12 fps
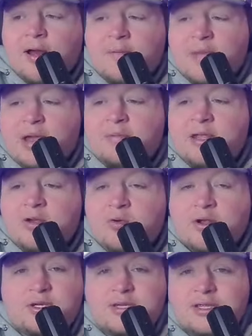Maybe he
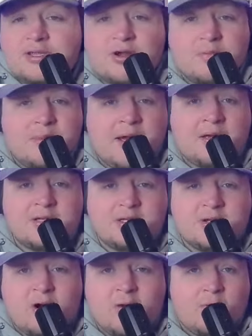wishes he took them now
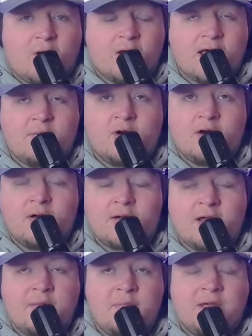since Harbaugh
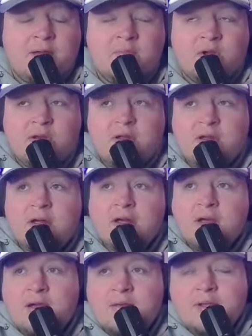came in, but
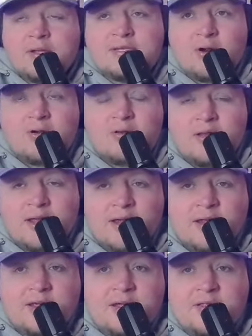
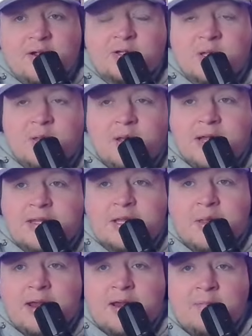certainly there's a lot to
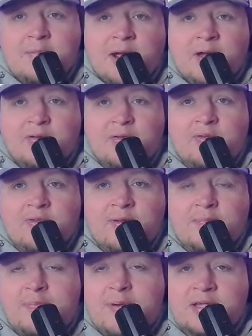like about the
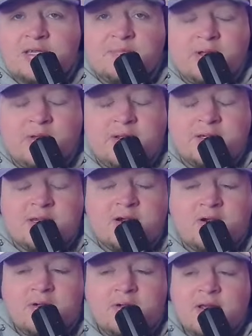possibilities
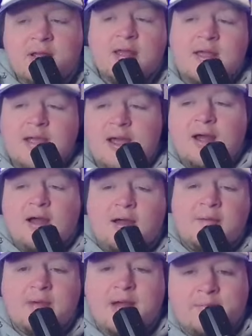here.
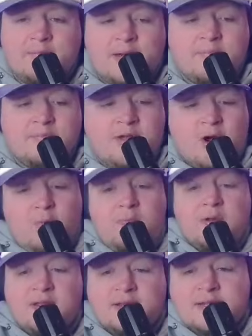I'm
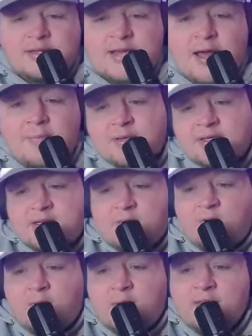hoping that this happens
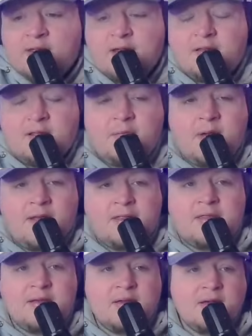somewhere by the end of the
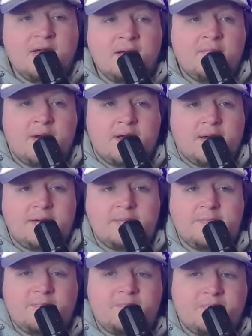month, but
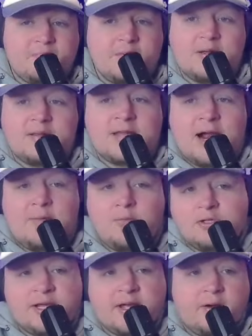time
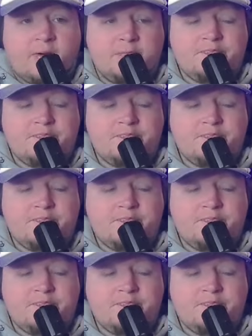will tell.